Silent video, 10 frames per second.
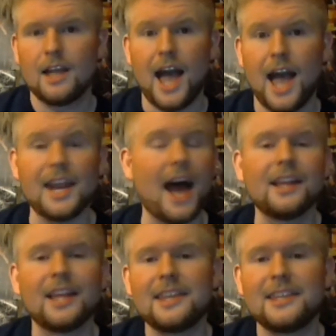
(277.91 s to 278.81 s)
And I
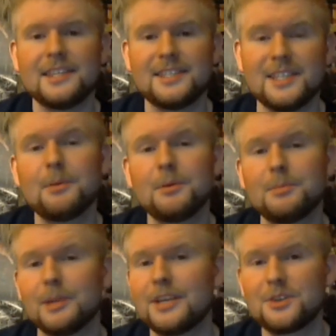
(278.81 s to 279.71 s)
like the simple
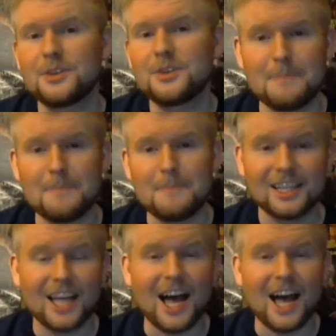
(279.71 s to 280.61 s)
pleasure of being
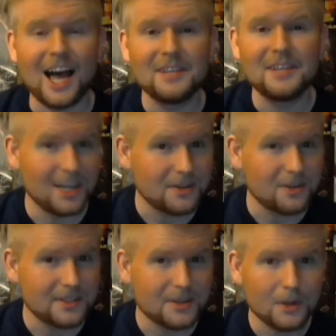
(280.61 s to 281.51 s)
alive in an
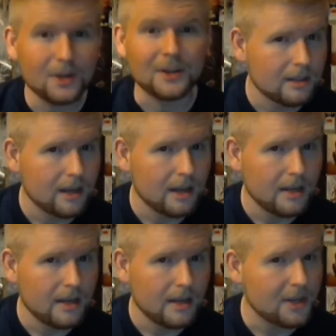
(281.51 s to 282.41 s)
interesting world.
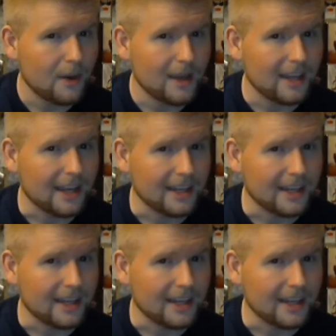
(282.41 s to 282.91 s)
Nothing quite like